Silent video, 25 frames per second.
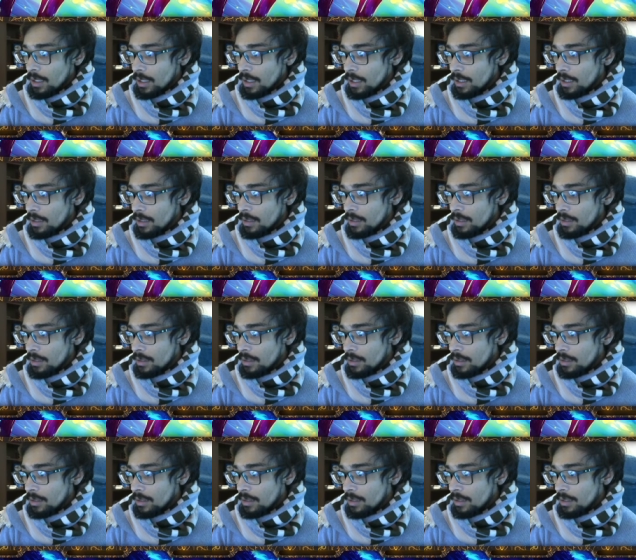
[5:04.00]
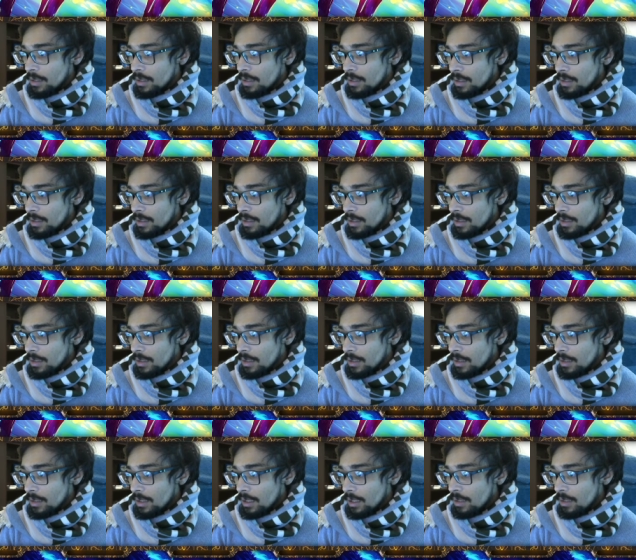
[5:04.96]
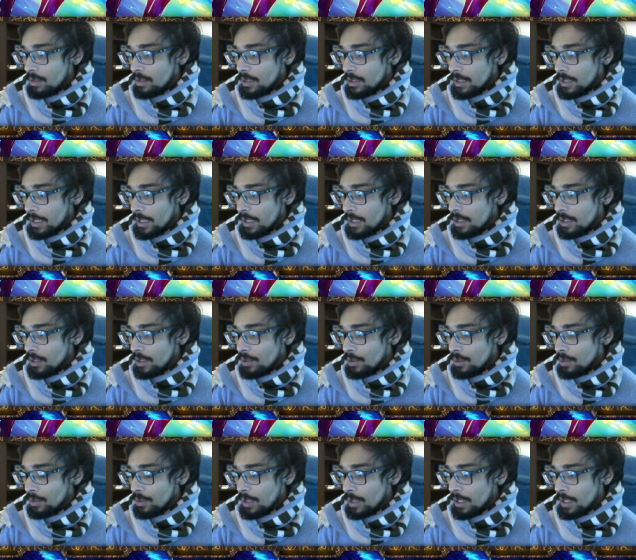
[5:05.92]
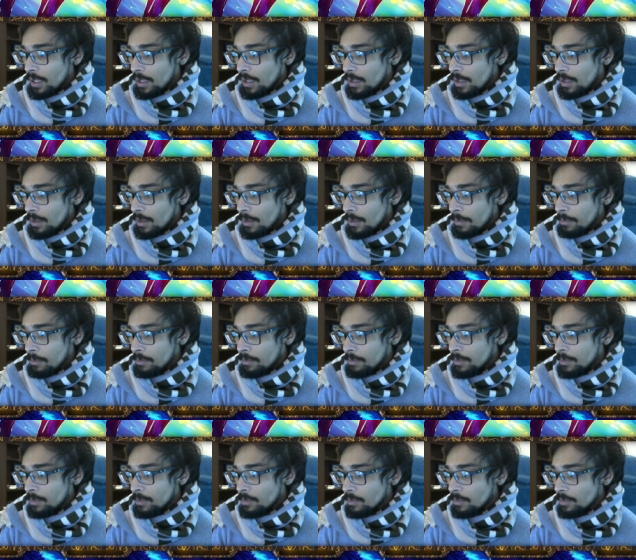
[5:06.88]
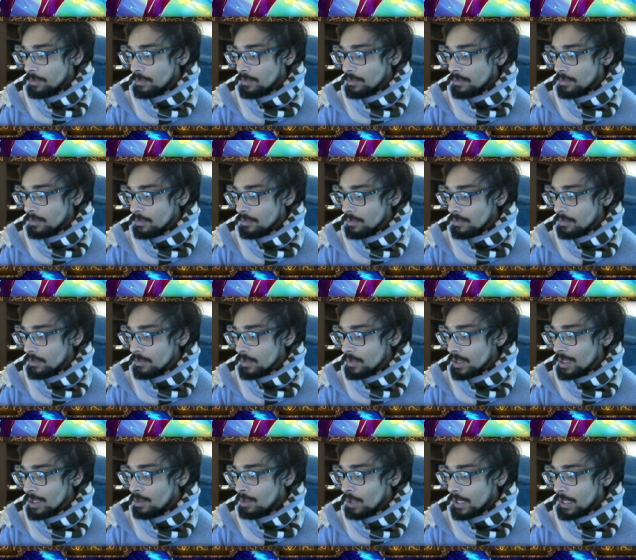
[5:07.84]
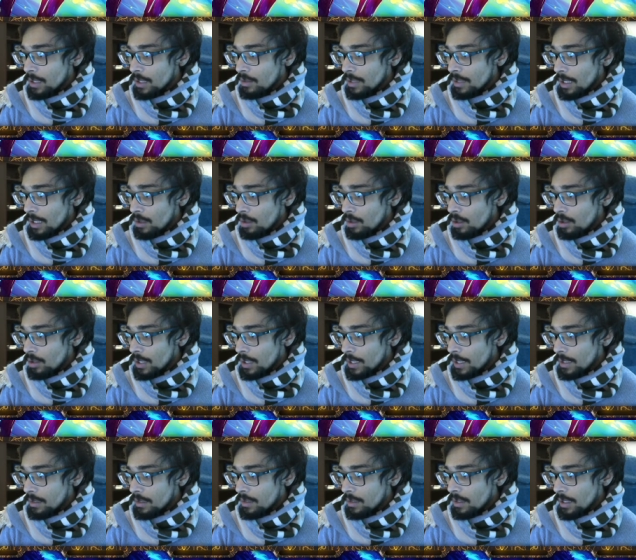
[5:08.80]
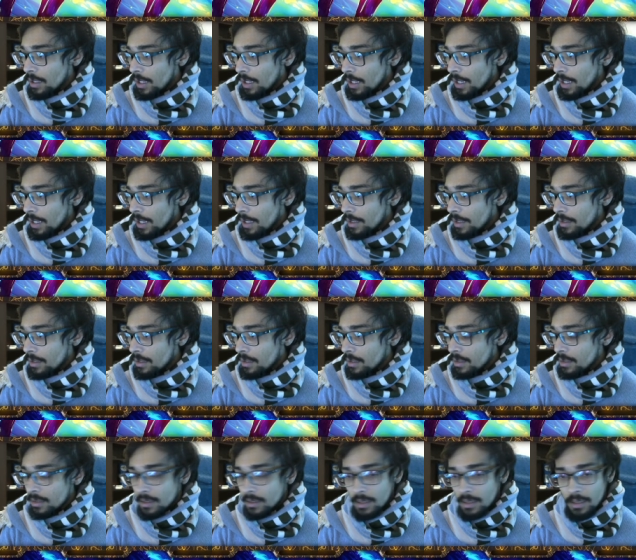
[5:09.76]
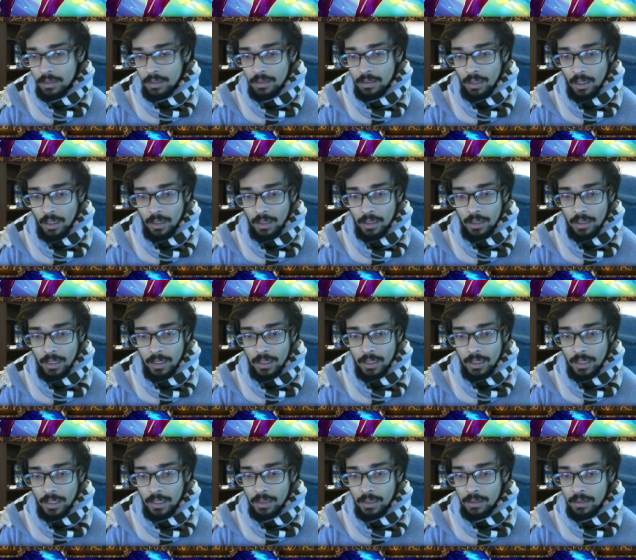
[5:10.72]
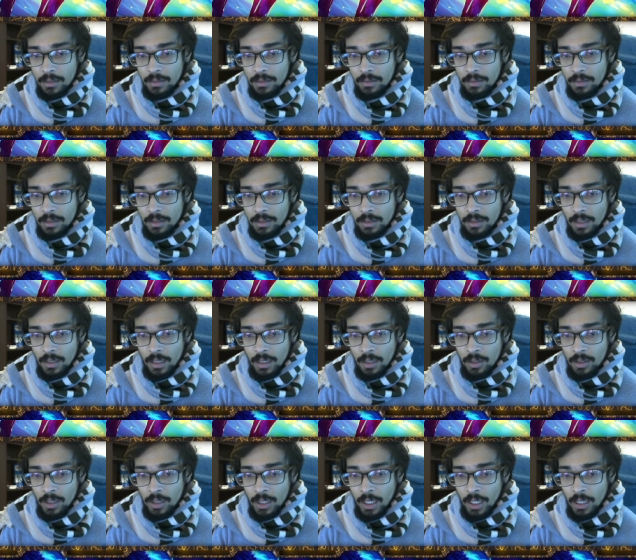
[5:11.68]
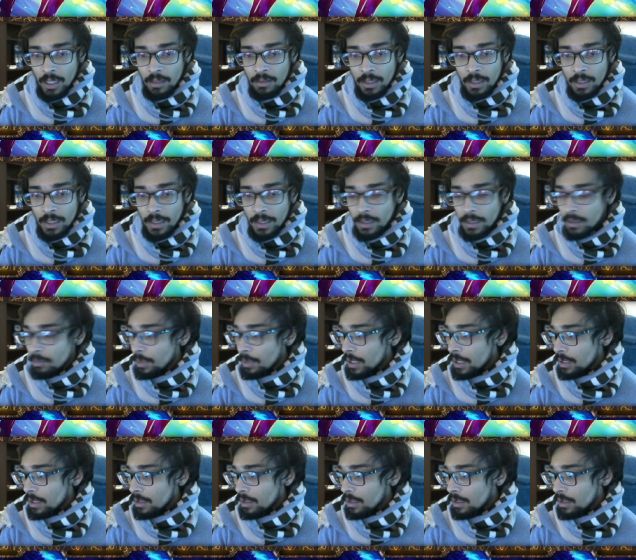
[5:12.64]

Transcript: here it will tell you um, what you are downloading and just underneath here I know you can't read it but